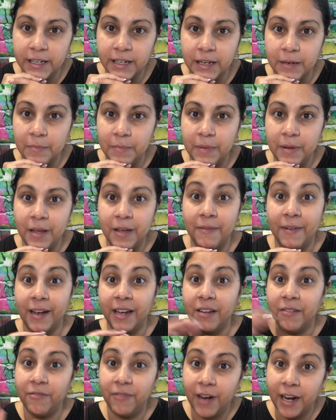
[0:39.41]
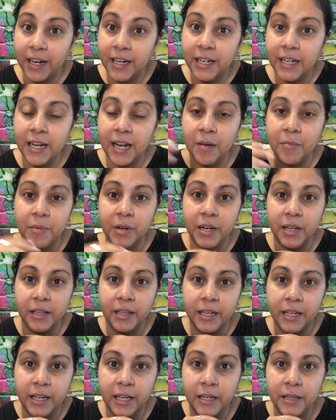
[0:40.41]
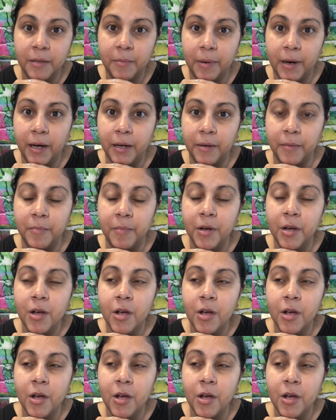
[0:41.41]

and if I can find it, I'm gonna link it in the bottom,